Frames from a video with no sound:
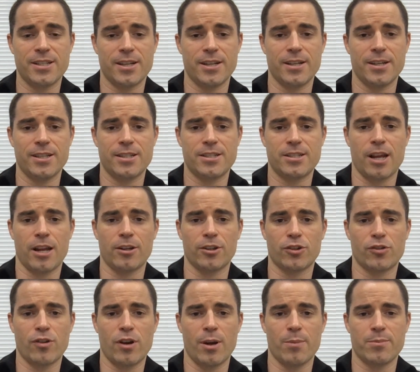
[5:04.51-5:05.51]
It's Donald
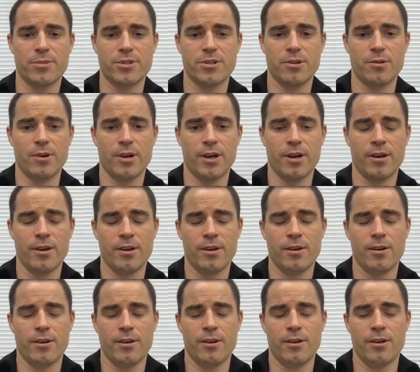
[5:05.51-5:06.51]
Trump. So,
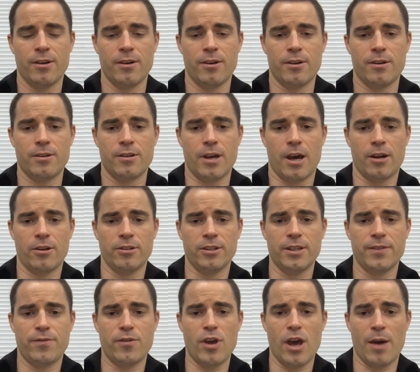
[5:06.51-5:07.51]
Donald,
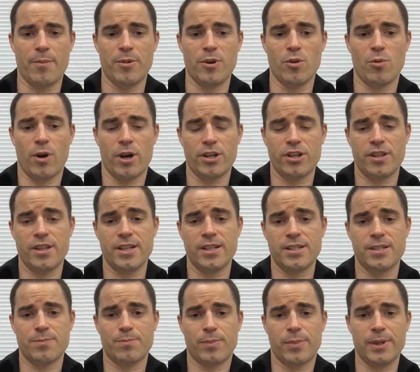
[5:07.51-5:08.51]
if you happen to watch
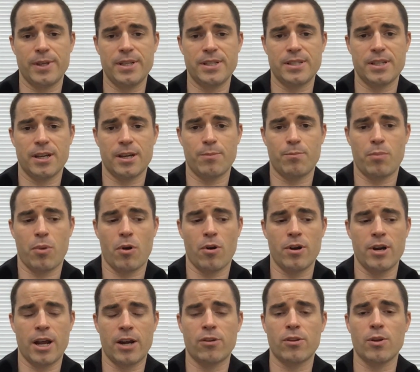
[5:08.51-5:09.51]
this, please
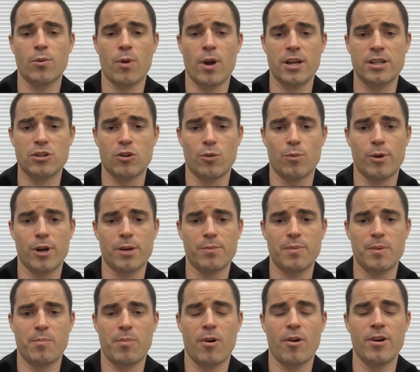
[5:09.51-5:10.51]
pardon not only Ross Ulbricht,
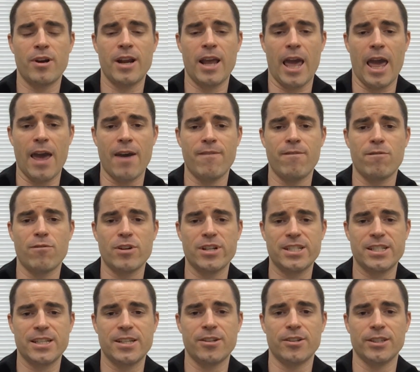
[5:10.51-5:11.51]
but pardon every
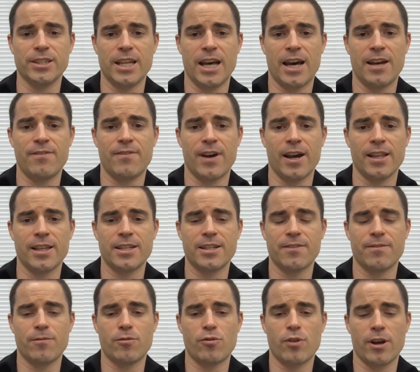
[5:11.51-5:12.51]
single nonviolent
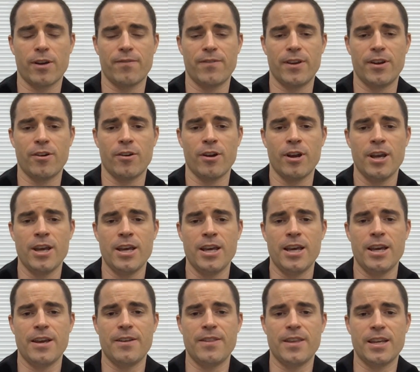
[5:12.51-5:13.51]
drug offender
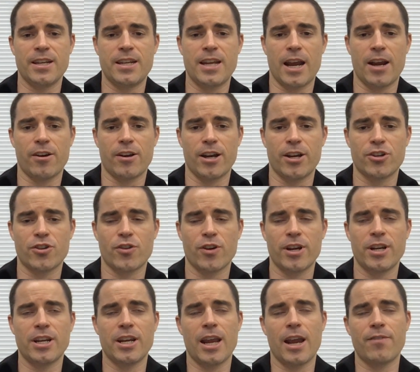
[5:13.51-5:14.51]
in the entire country
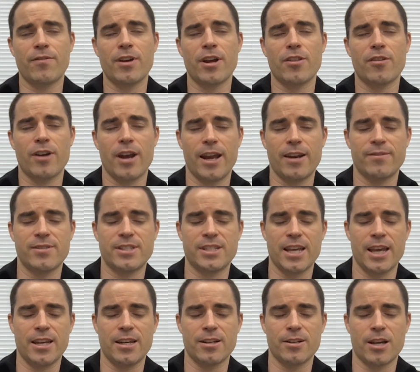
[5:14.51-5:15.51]
and in every other head of
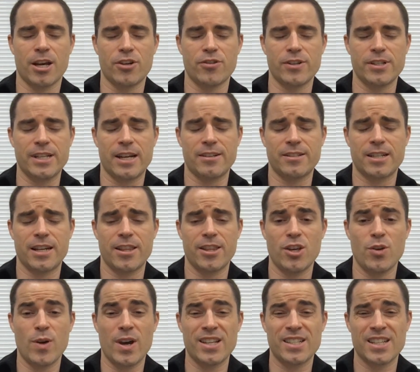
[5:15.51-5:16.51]
state in countries outside the
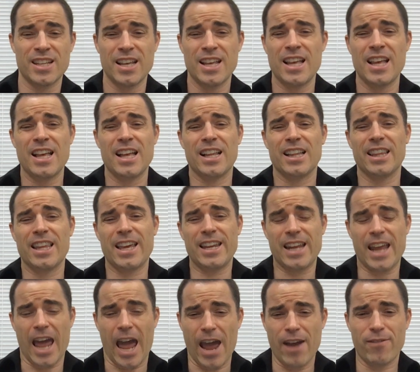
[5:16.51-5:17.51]
U.S.
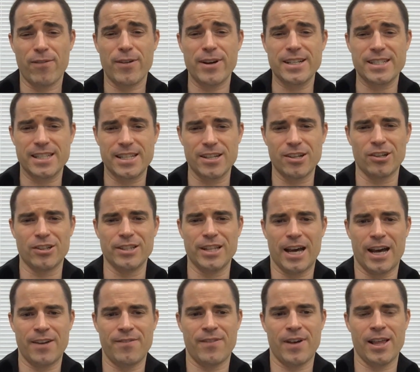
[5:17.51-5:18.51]
Let every single
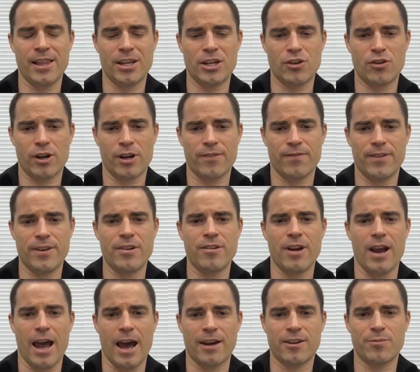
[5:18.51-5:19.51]
nonviolent drug
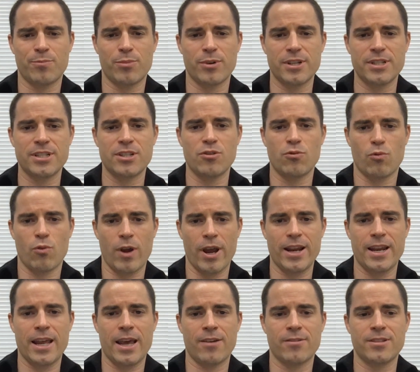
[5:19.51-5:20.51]
offender out of prison
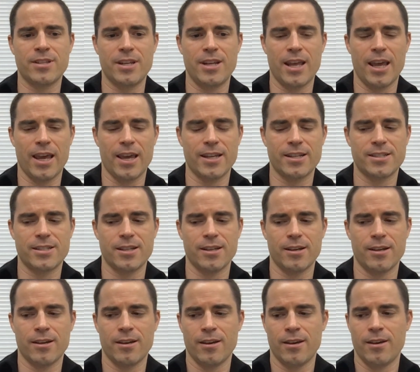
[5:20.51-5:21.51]
right now today. It's
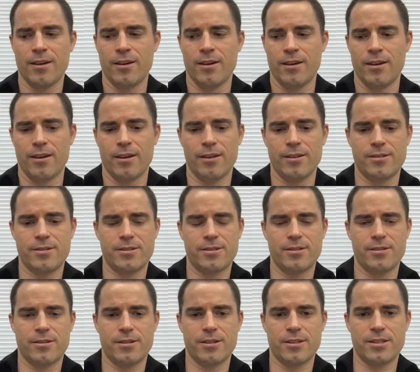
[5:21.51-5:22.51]

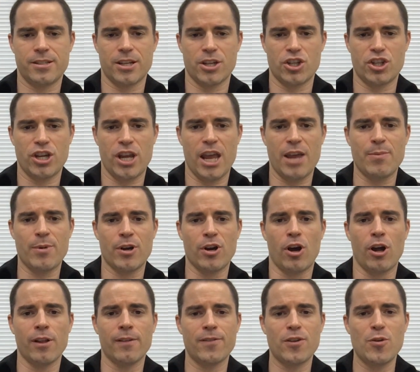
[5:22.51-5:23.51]
a shame on
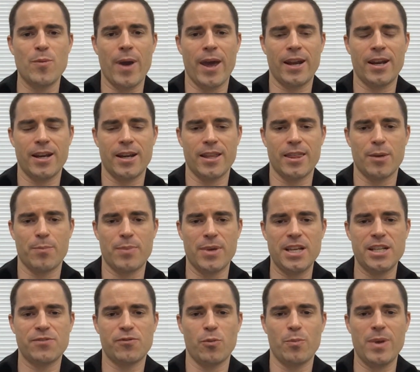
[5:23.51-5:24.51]
all of humanity that
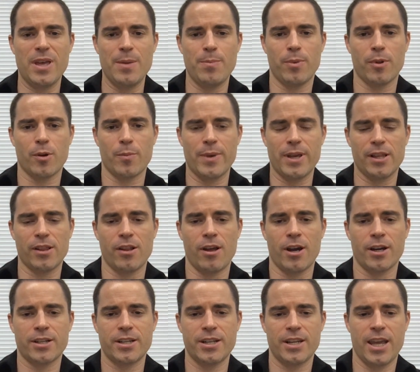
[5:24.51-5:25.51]
peaceful people are being
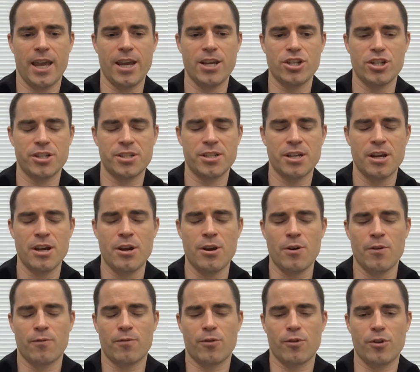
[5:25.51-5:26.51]
locked in cages
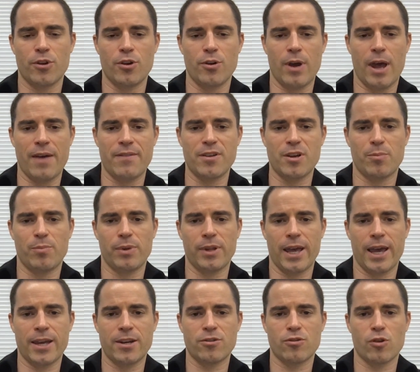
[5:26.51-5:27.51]
for, you know, having a
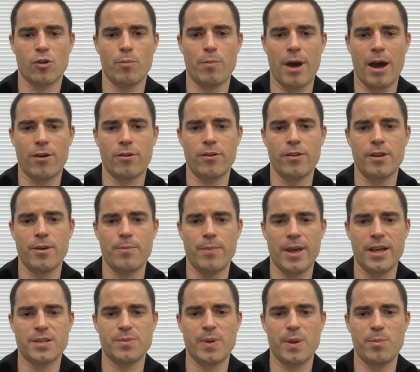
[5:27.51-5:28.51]
plant or a powder that
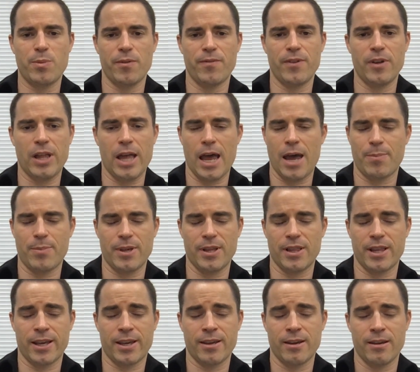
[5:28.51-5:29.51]
makes people feel happy.
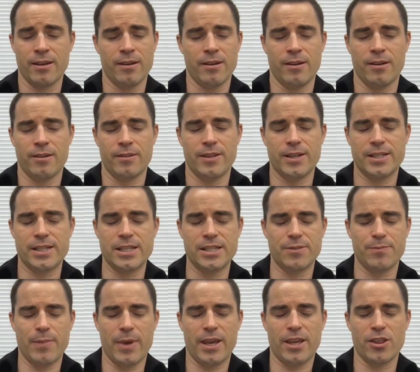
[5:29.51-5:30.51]
Like, this
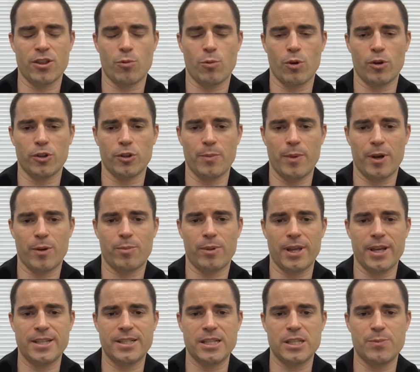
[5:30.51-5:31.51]
isn't making the world a better
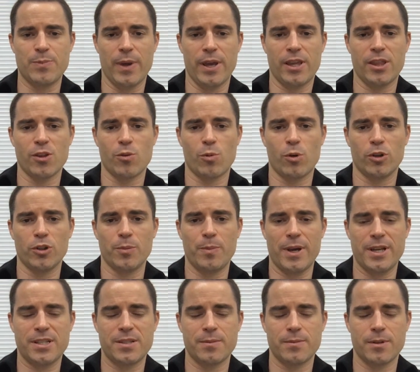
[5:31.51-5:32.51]
place. It's making the world a
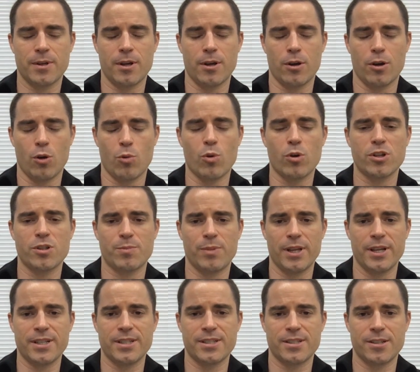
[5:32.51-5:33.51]
best a worse
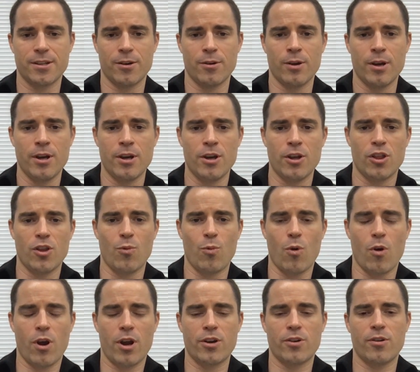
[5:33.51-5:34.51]
place. So the
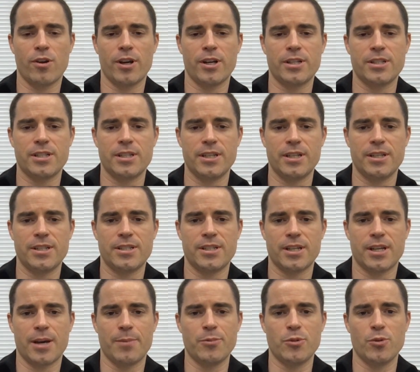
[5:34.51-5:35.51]
war on drugs needs to
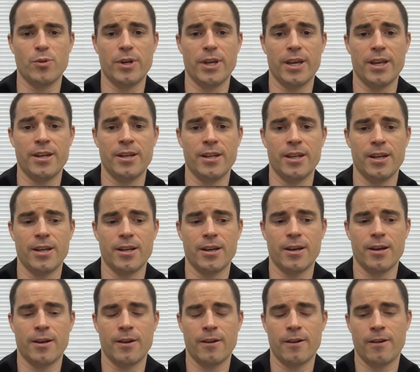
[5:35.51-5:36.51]
come to an end, and
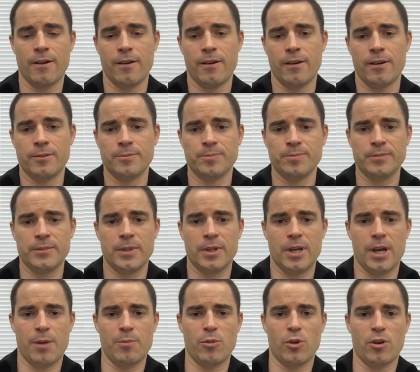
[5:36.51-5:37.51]

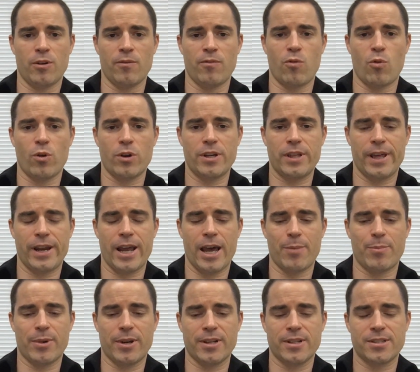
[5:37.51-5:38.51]
I'm looking forward to that
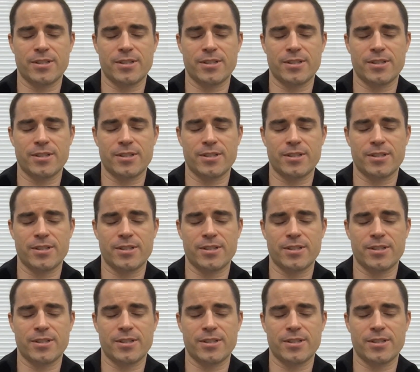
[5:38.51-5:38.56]
happening.